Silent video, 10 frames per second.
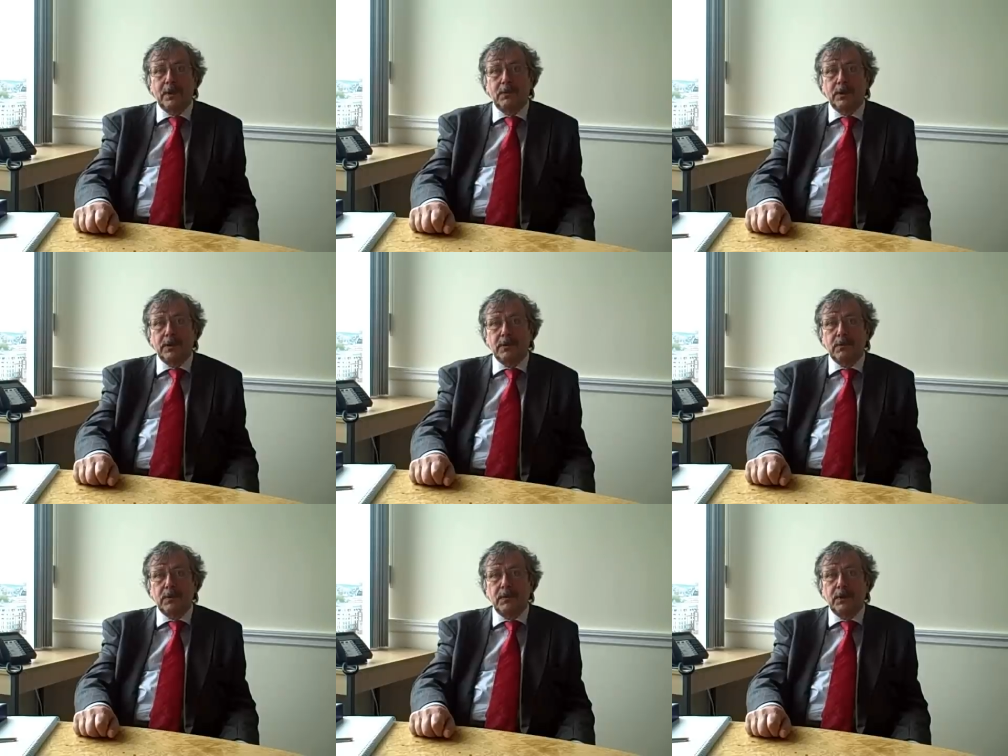the recent
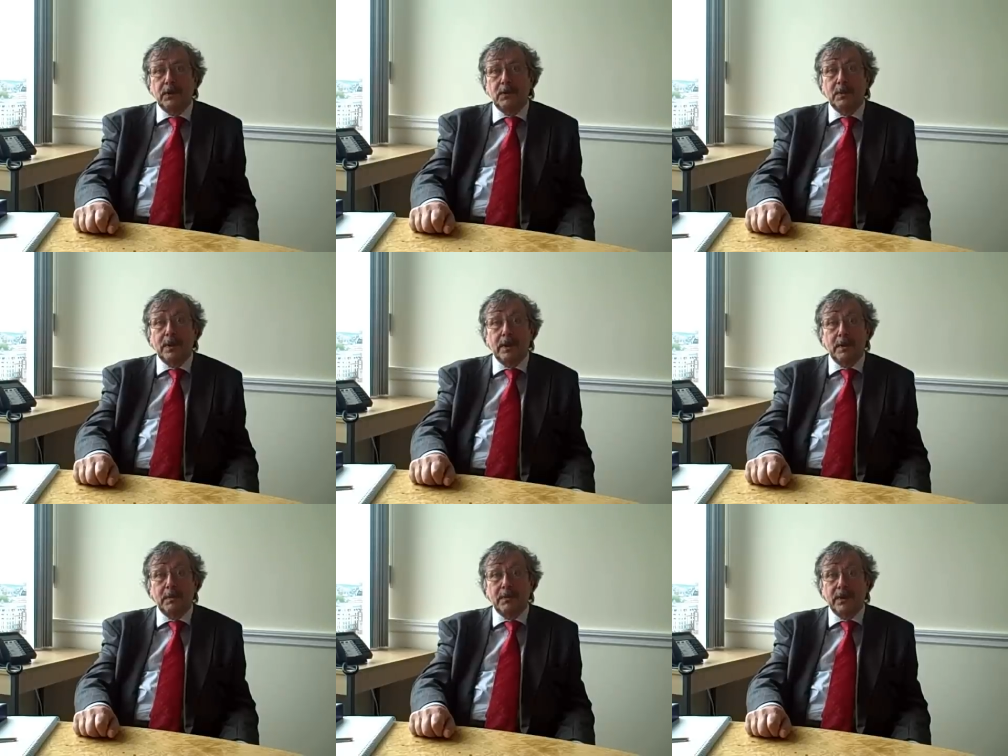review by
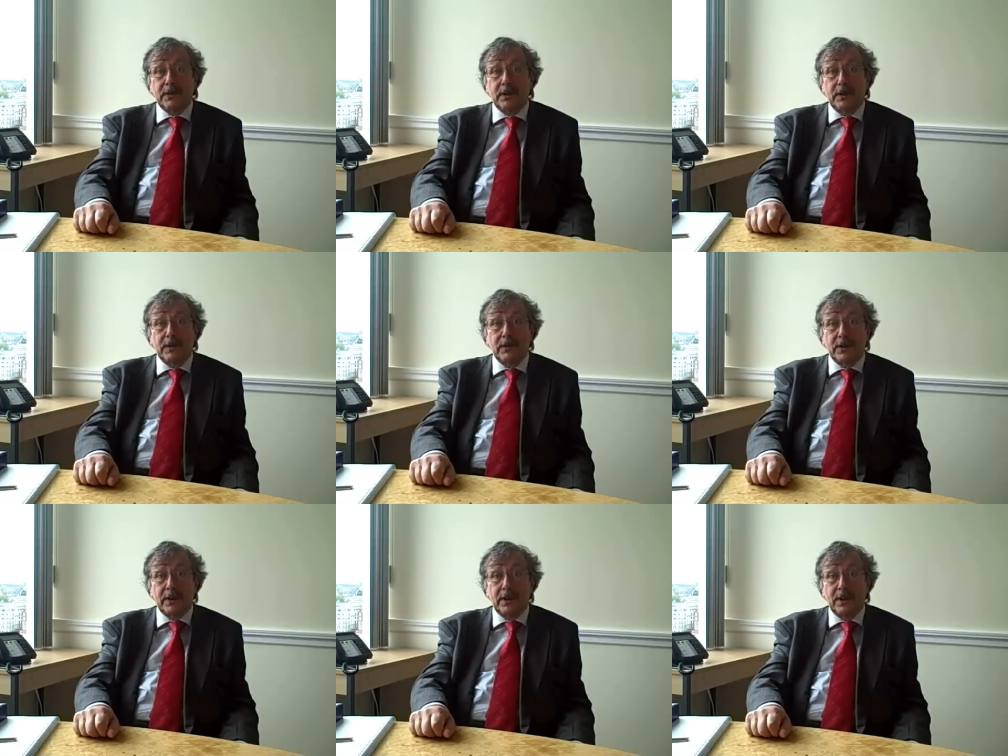Professor
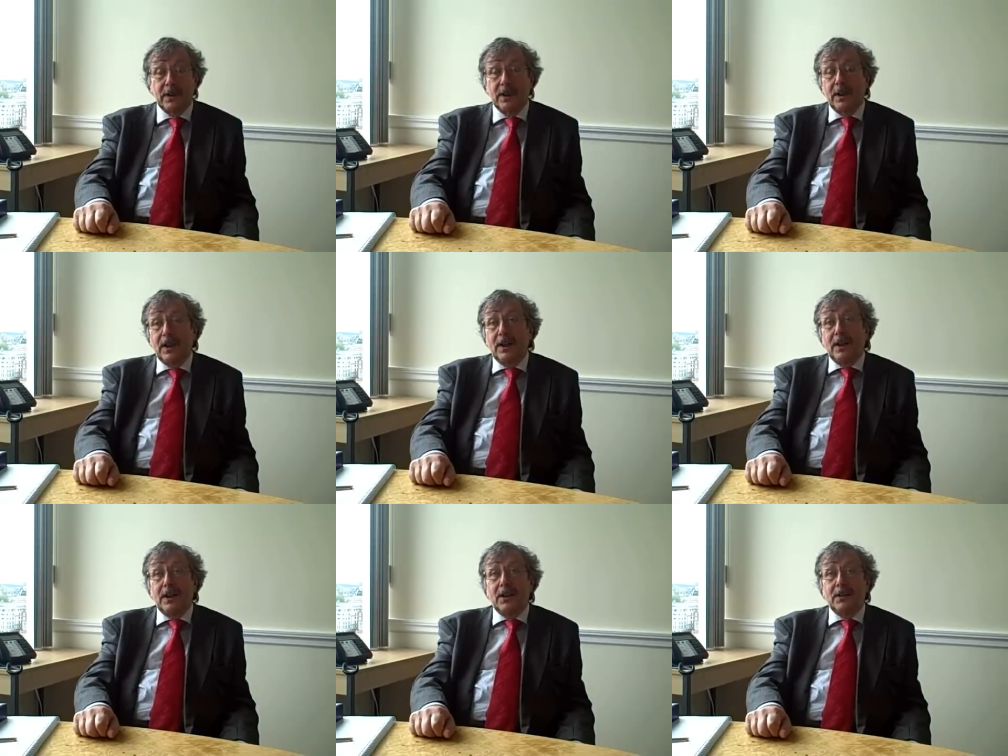Löfstedt,
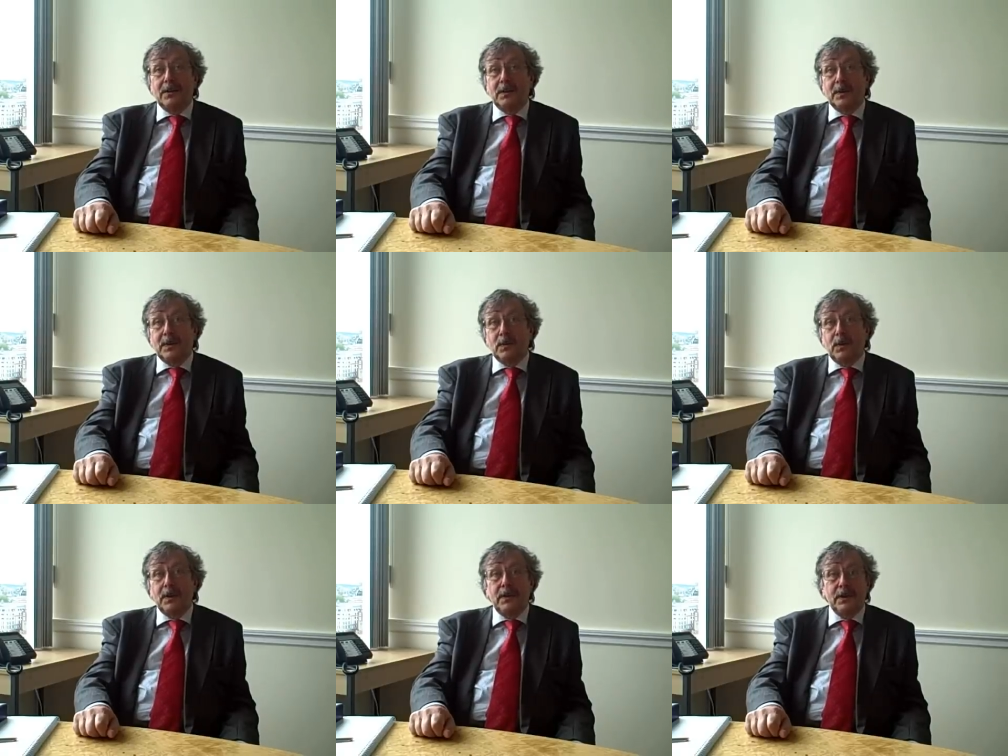and
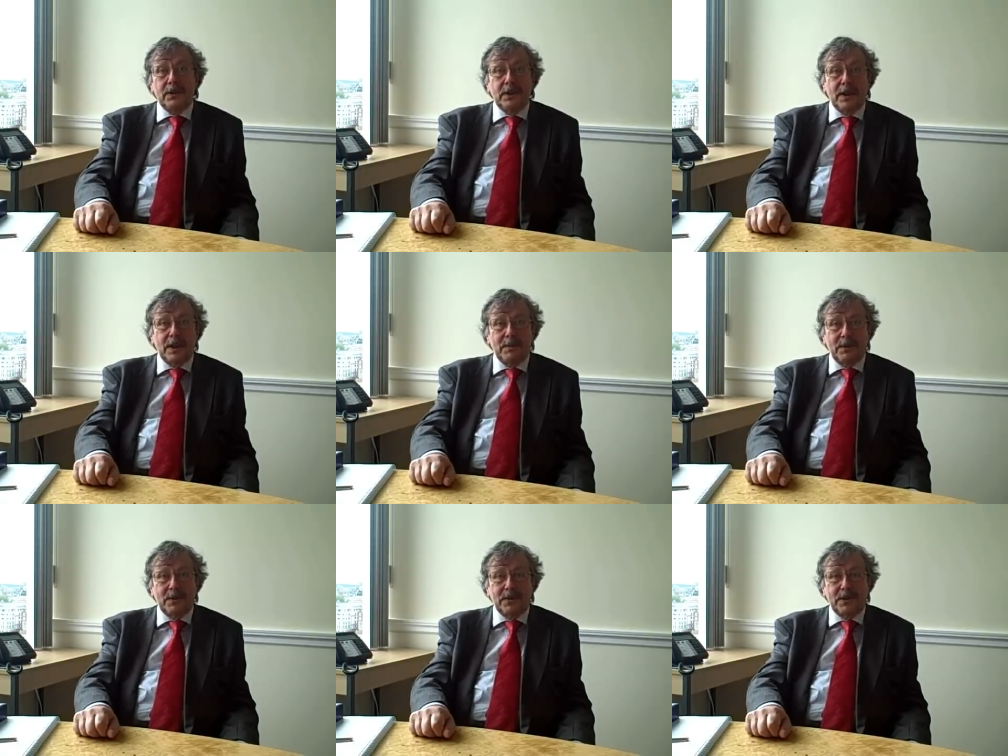one of his
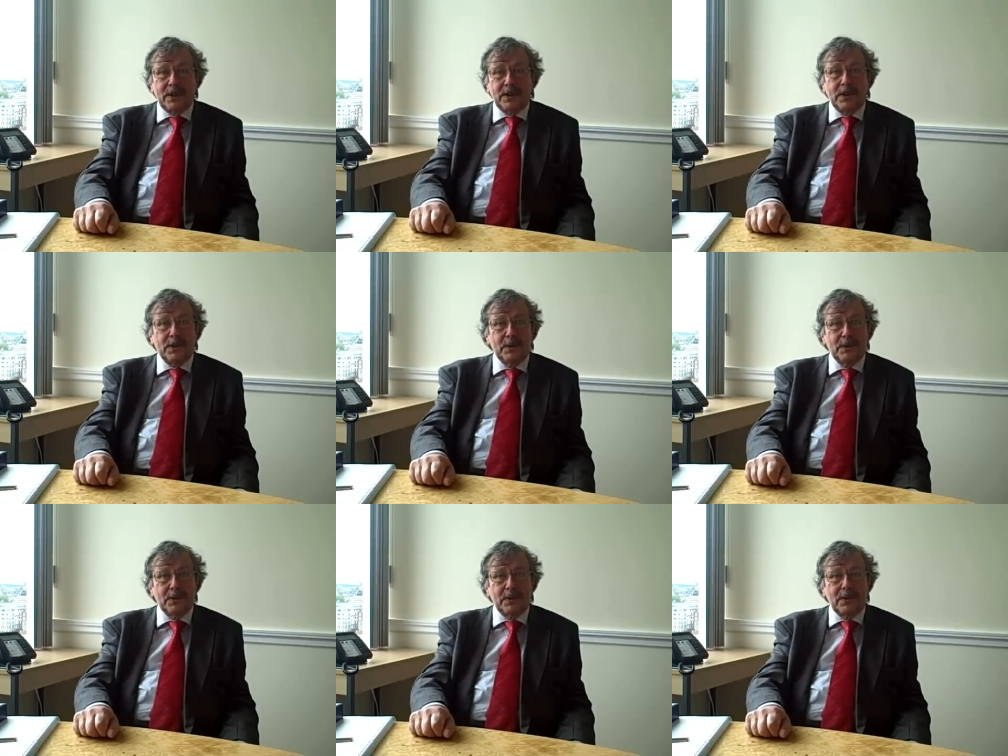statements has actually
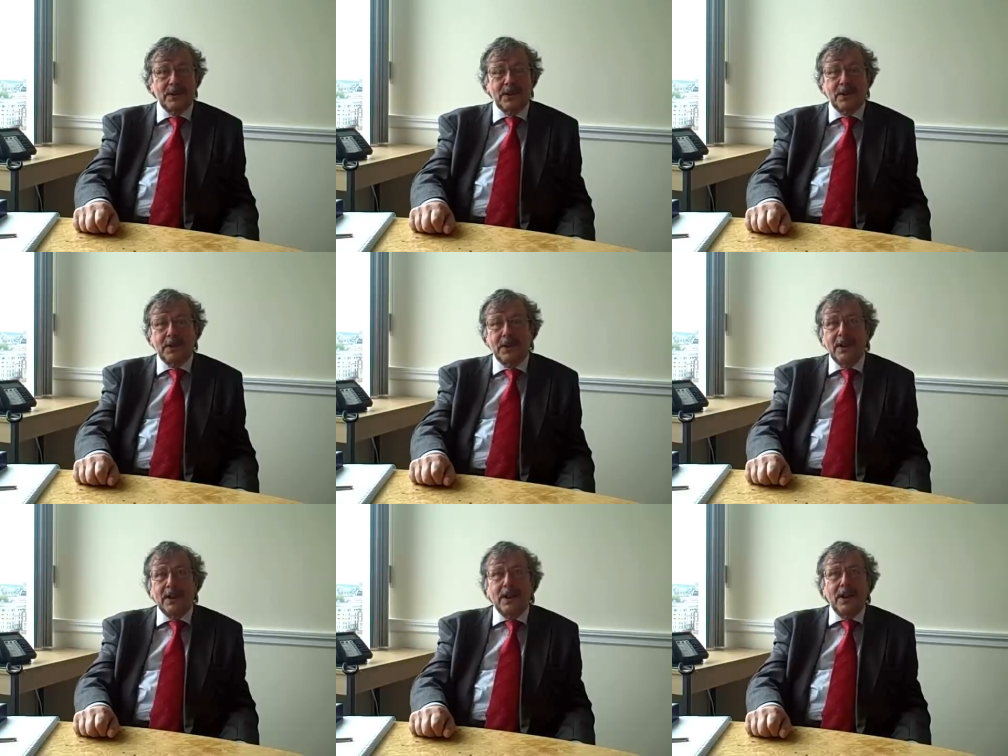caused uh,
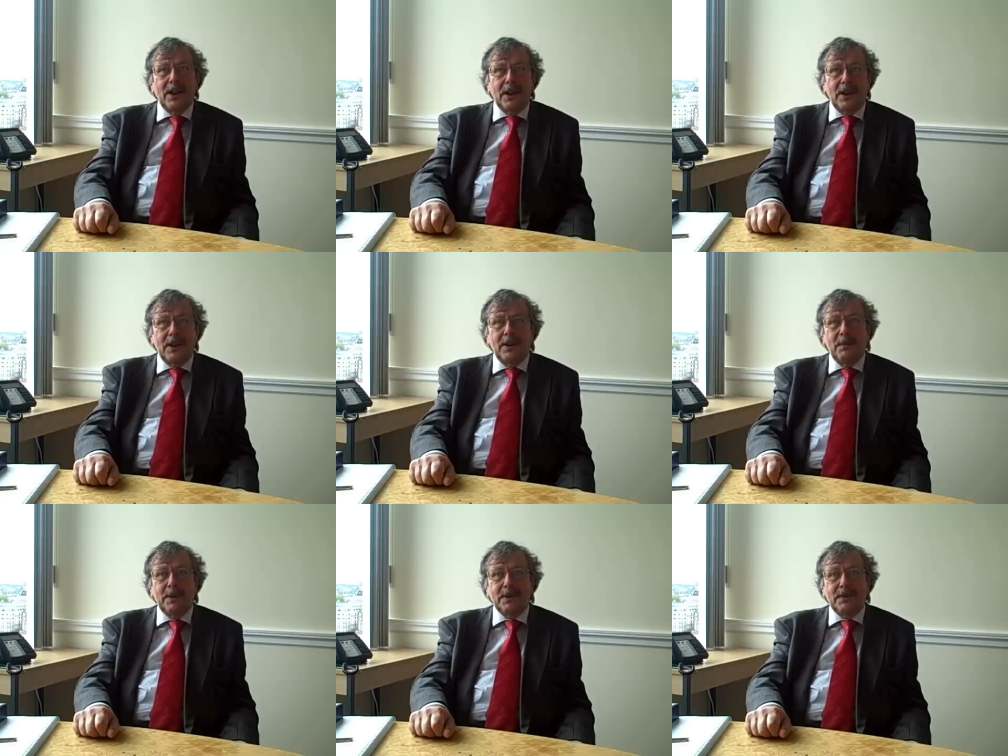a
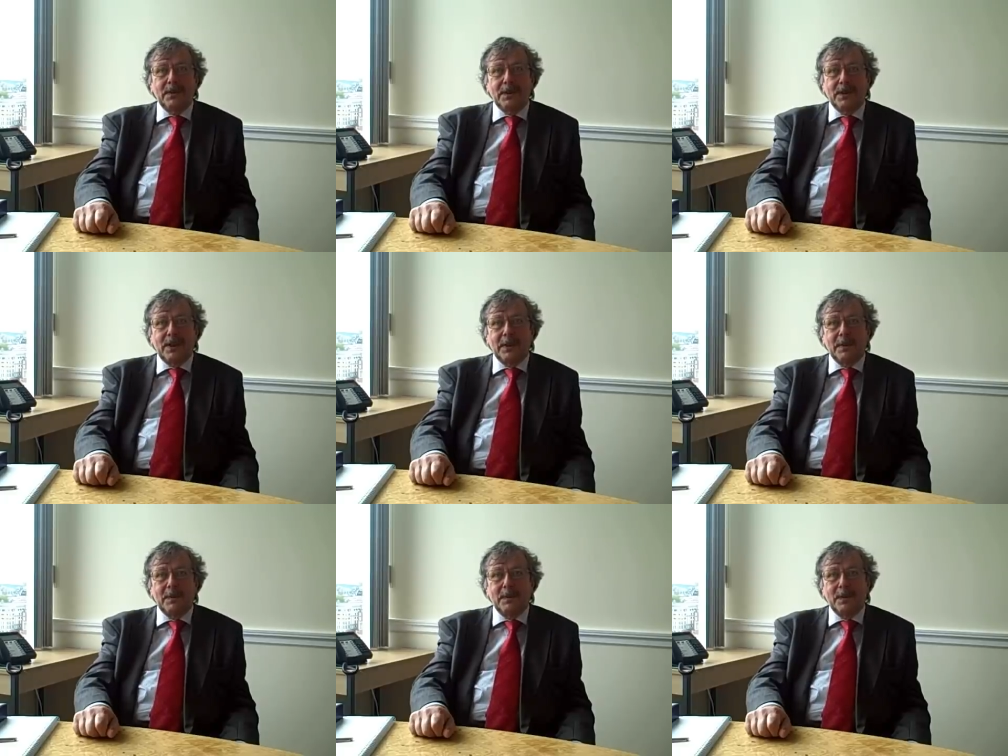little bit of
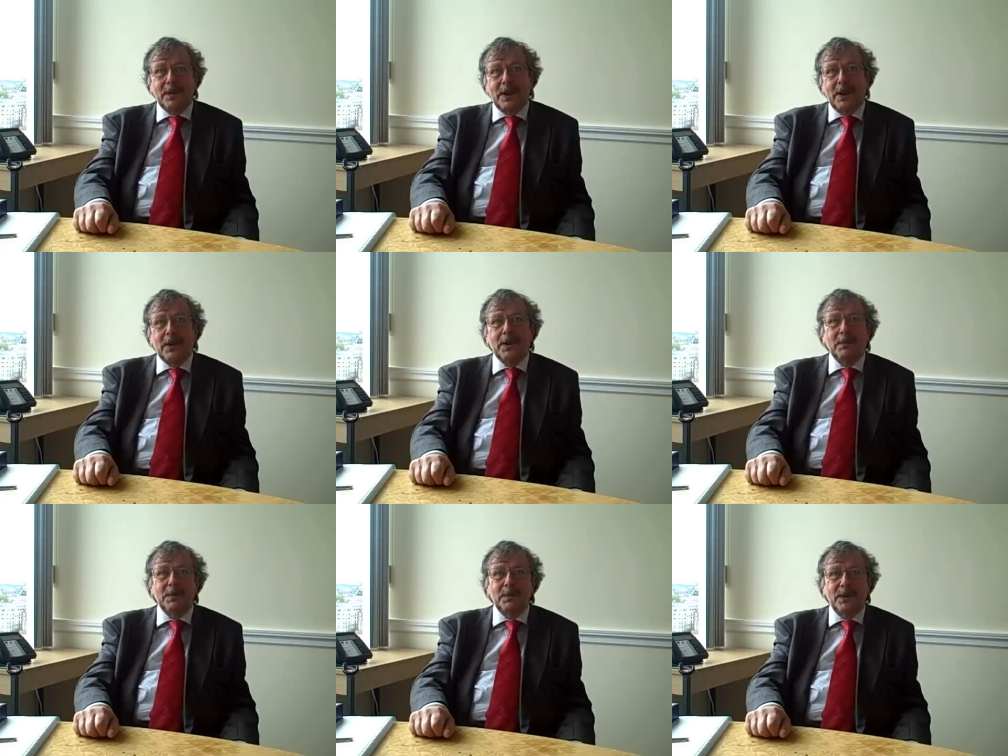um,
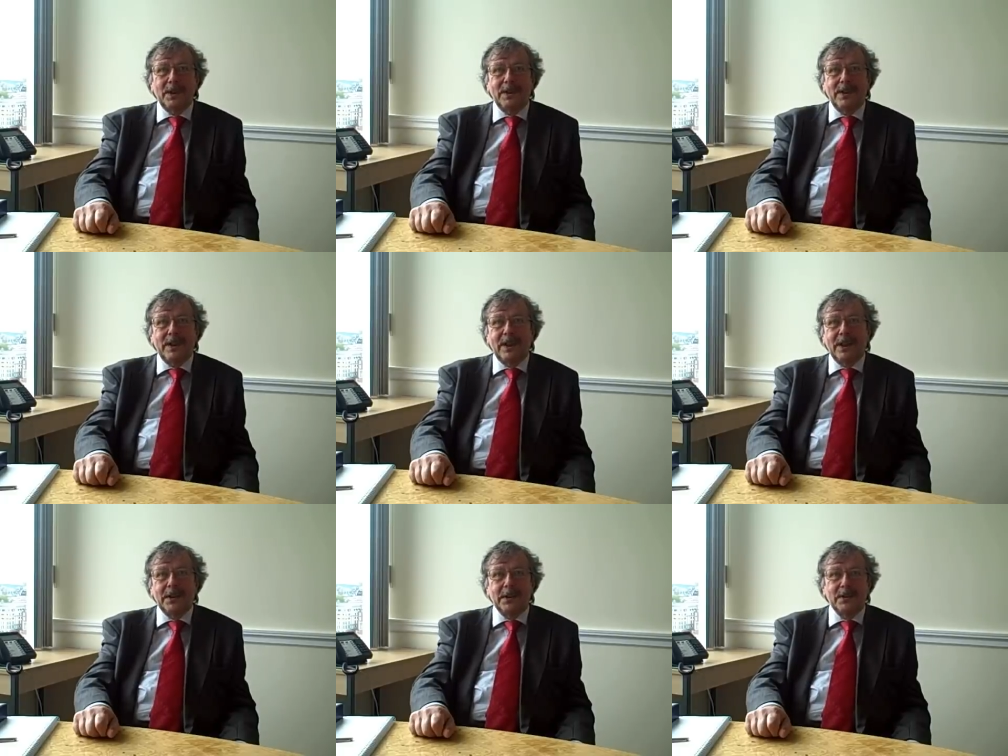argument within the
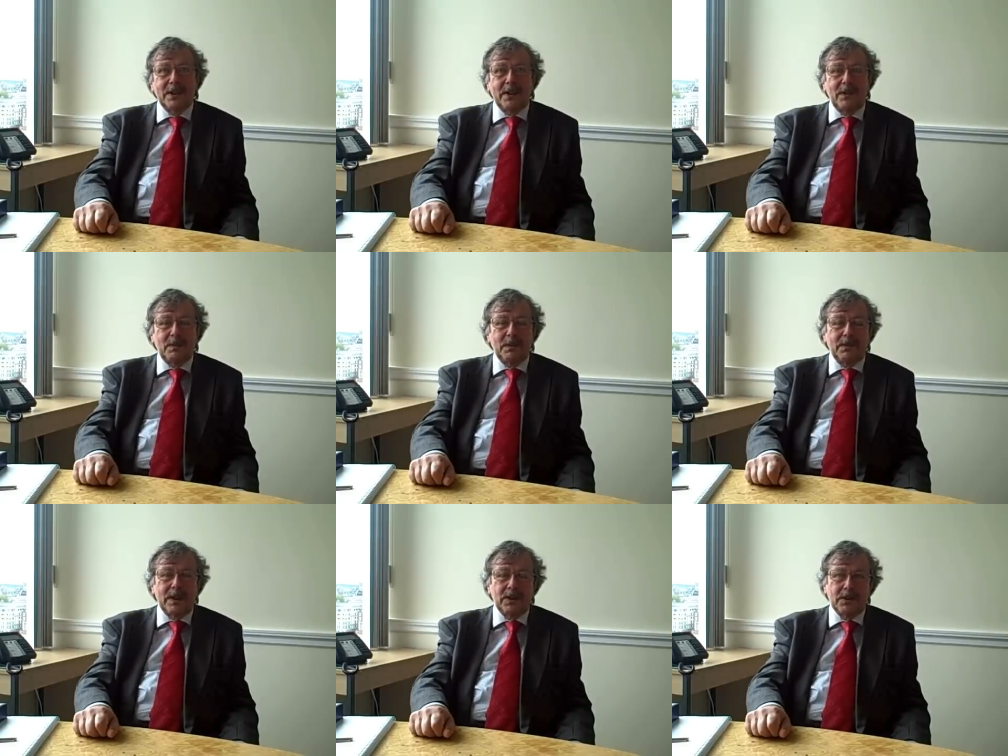health and safety
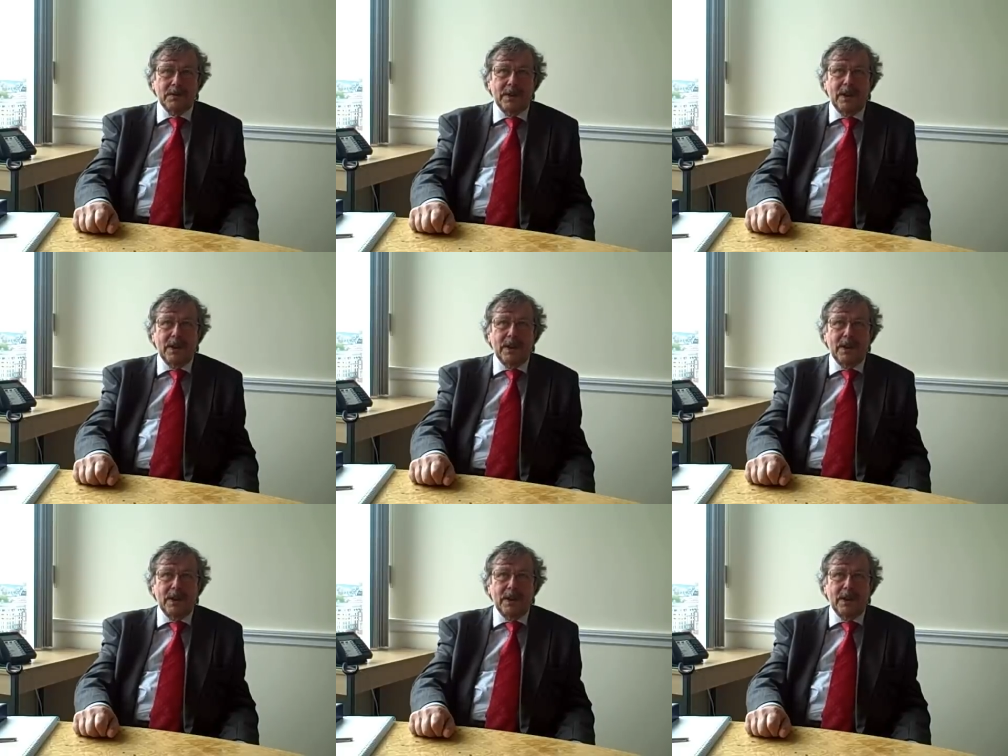profession.